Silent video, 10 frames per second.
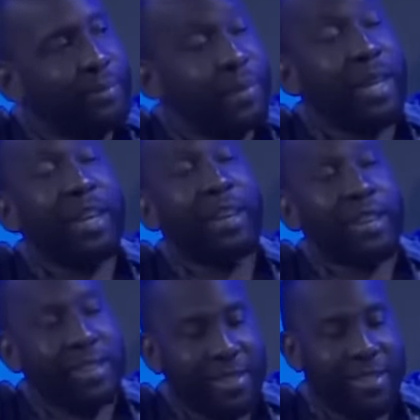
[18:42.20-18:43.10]
Yeah.
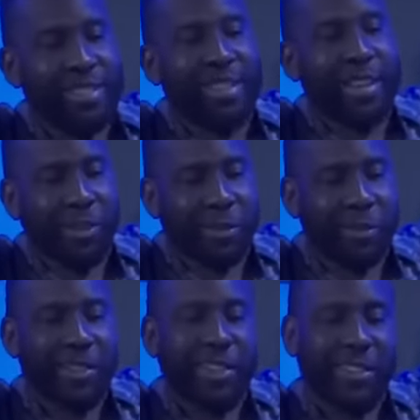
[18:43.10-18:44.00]
Thank you.
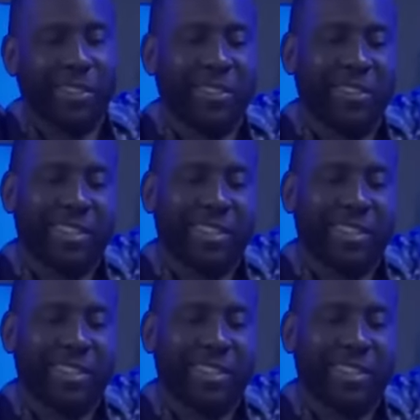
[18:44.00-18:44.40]
Thank you.